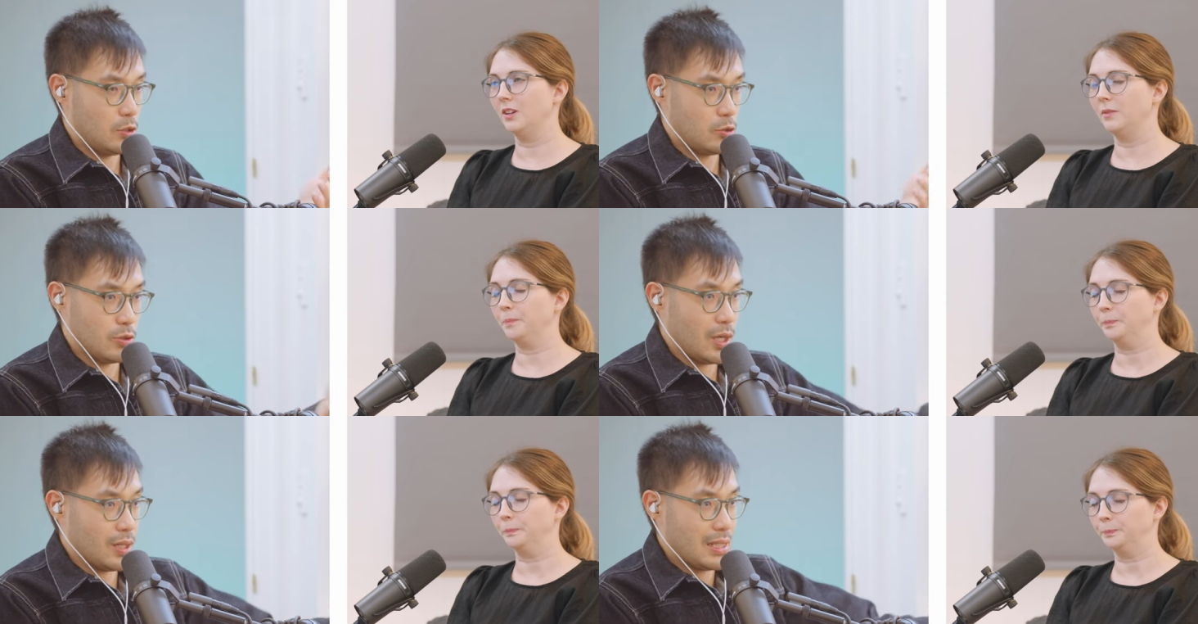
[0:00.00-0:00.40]

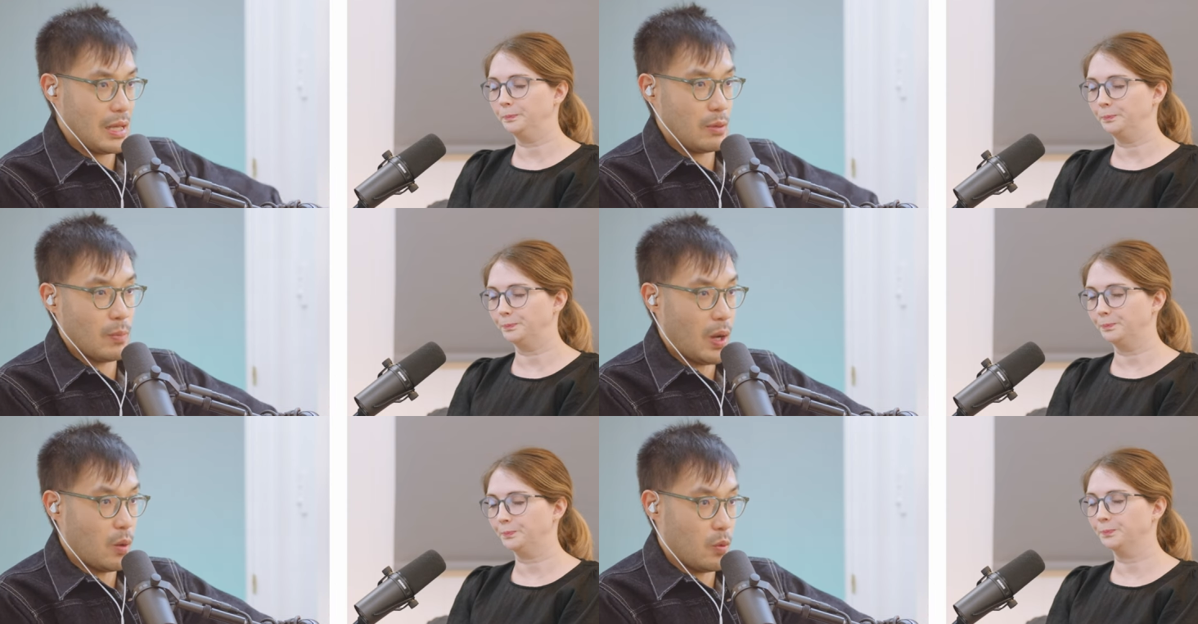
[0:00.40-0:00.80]
Speaker 1: The drug
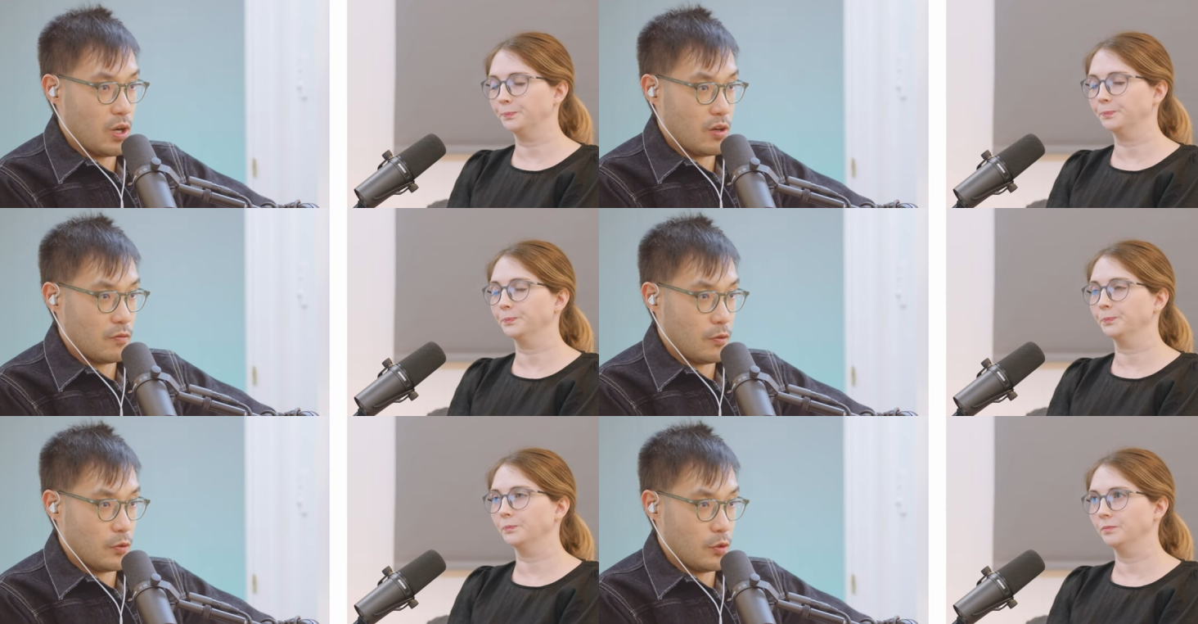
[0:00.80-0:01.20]
that might
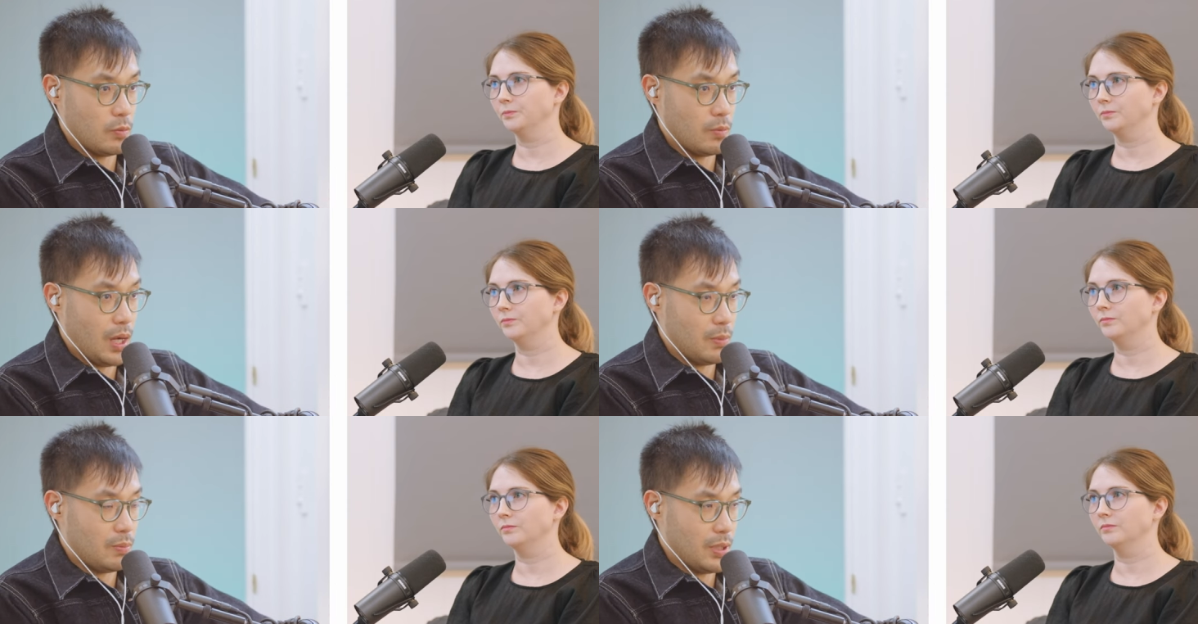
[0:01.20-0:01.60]
work for
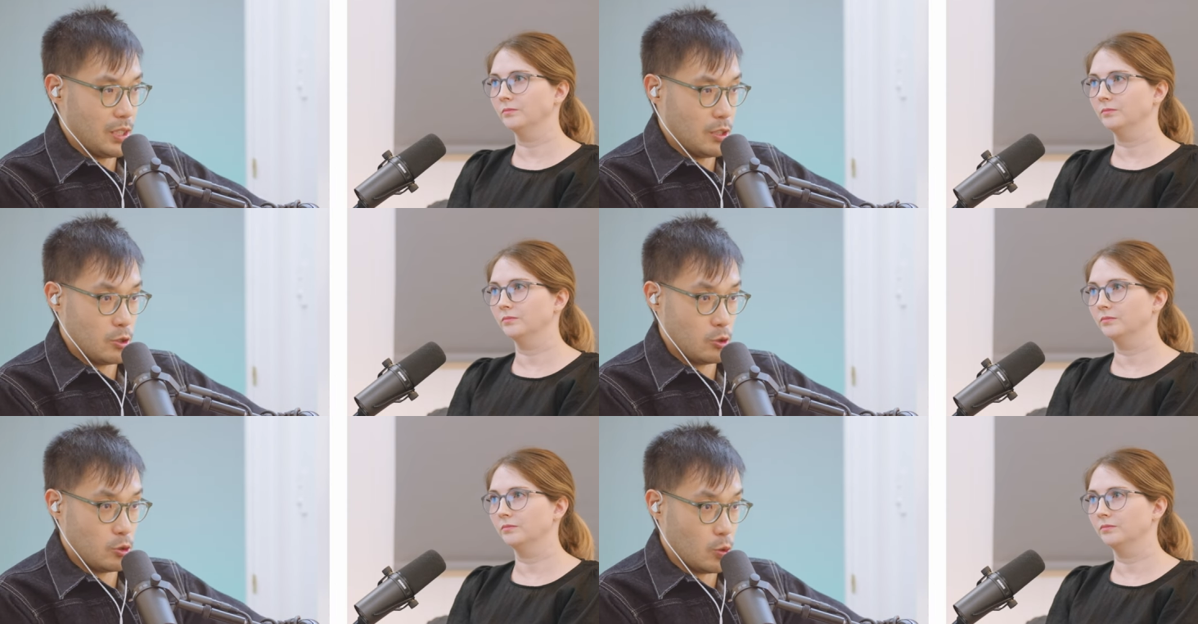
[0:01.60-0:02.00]
you might
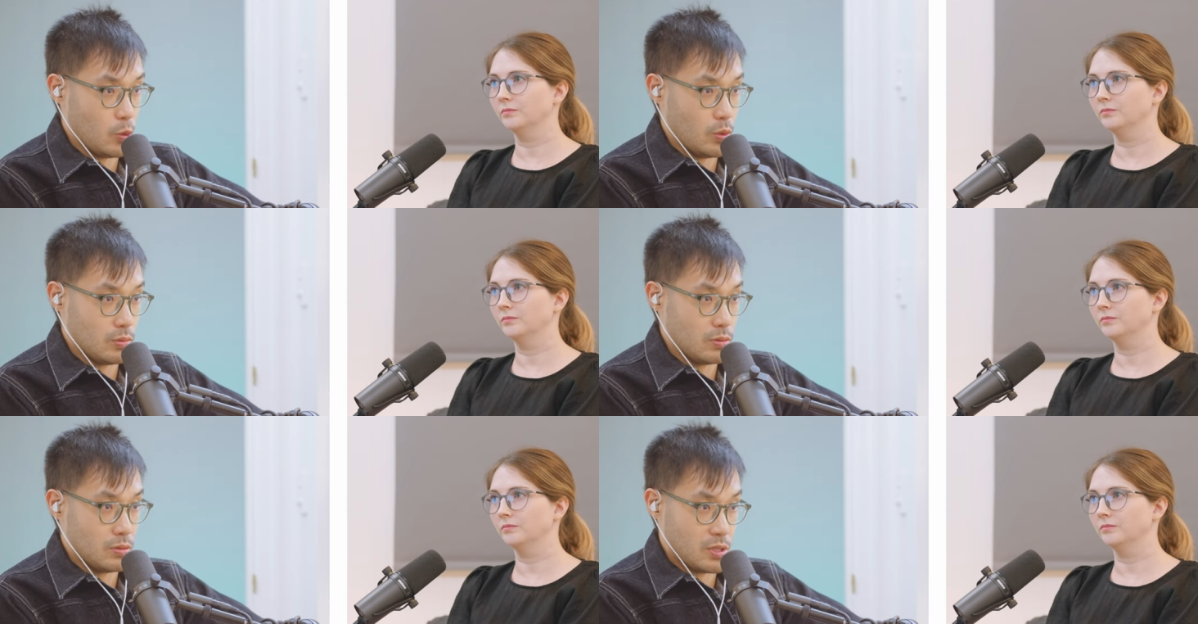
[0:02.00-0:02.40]
be in
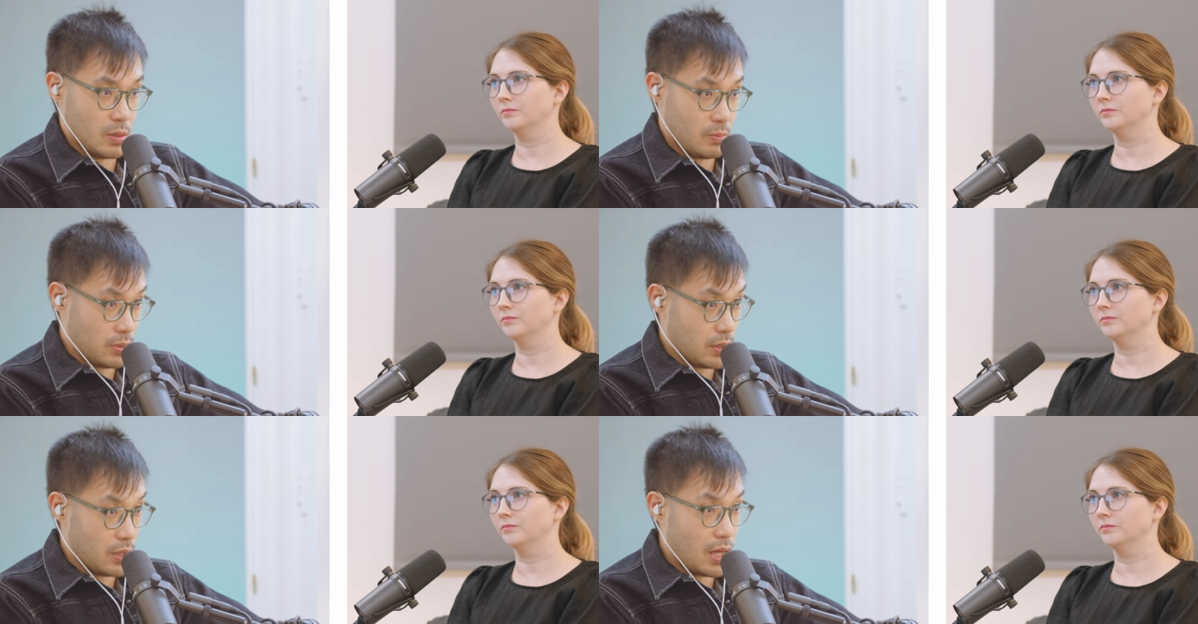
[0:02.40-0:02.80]
short
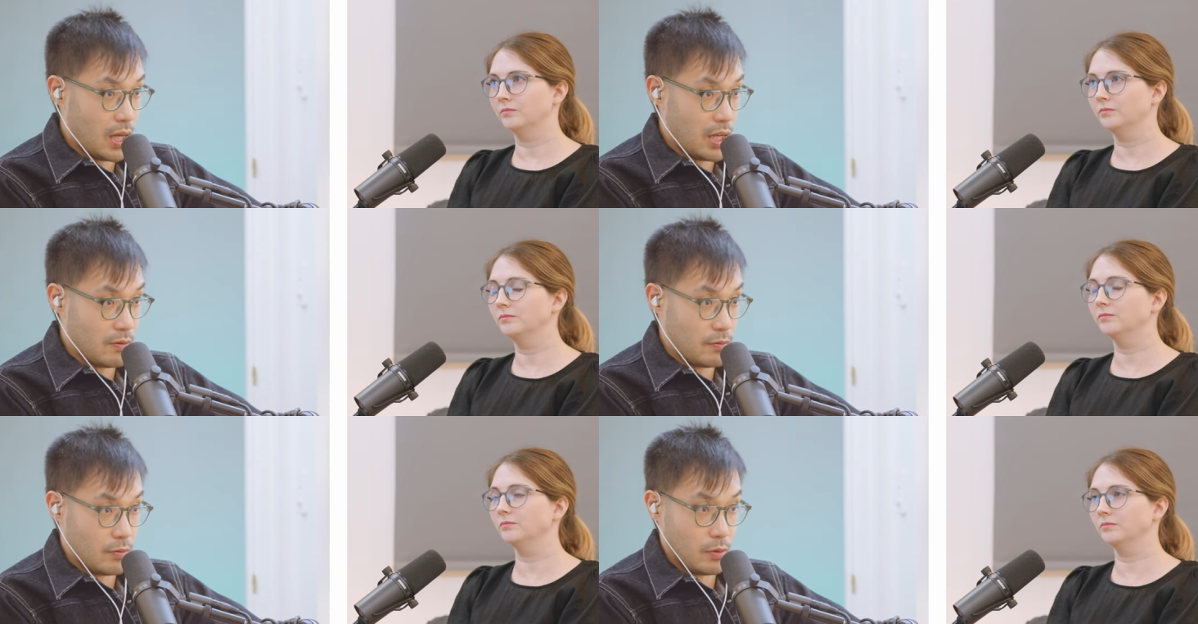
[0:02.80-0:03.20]

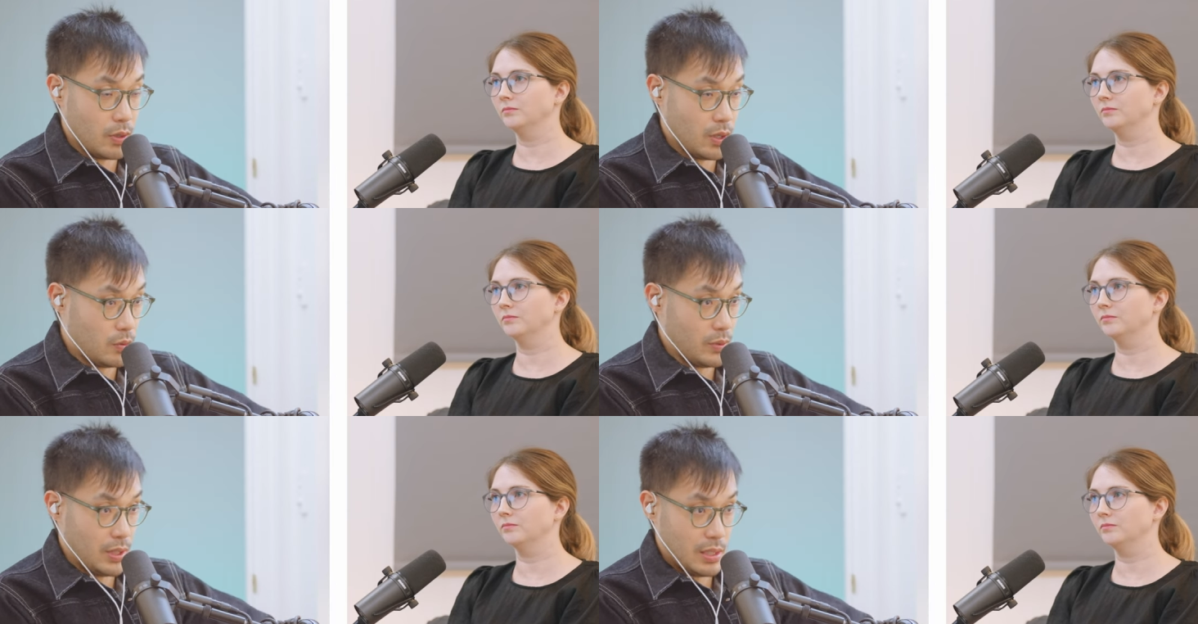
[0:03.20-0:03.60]
supply mm-hmm.
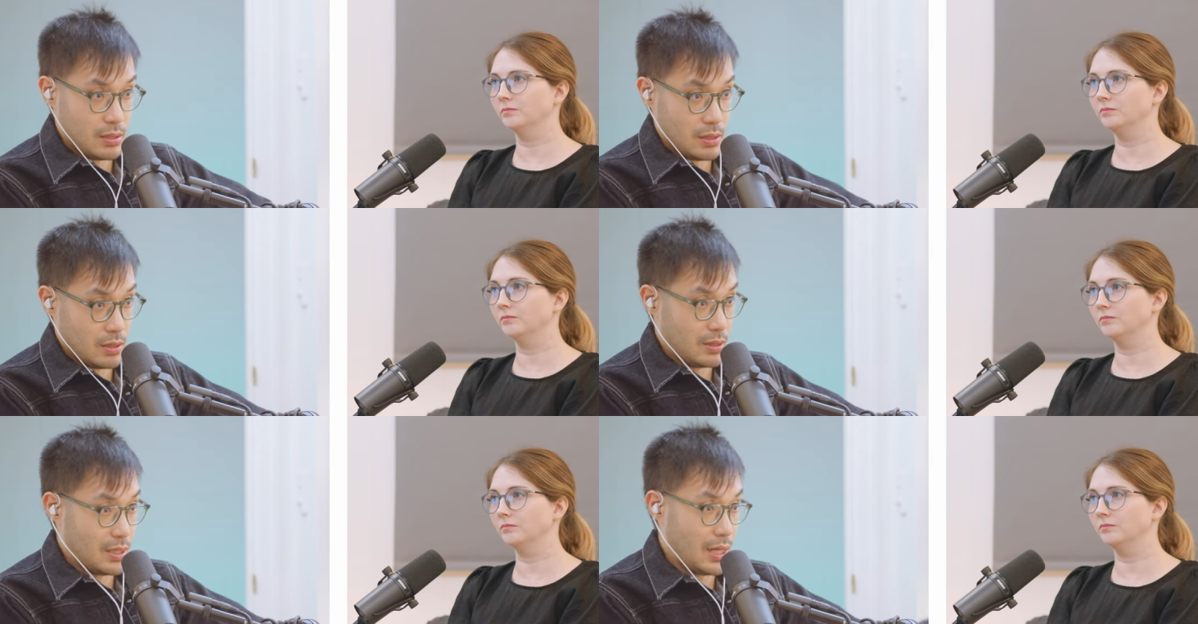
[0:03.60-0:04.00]
for a reason mm-hmm.